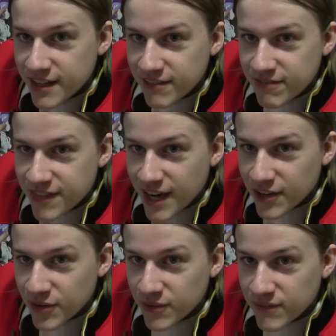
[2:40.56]
That'll
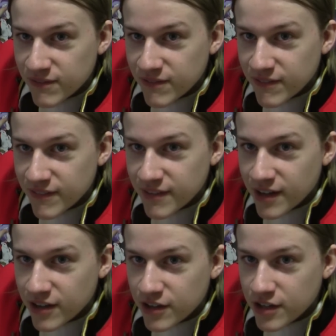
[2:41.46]
do.
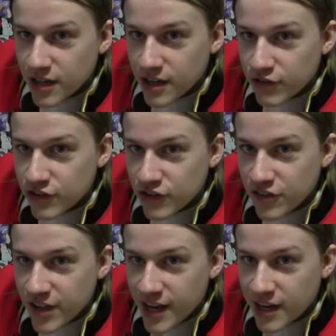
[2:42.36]
Cut off
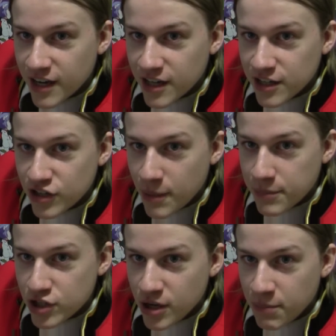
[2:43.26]
Shinji's head. Chop,
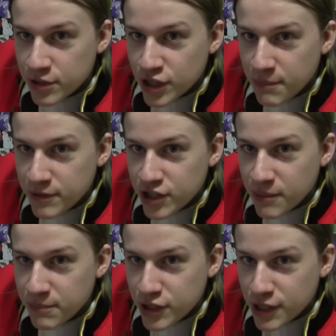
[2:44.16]
chop, chop, chop,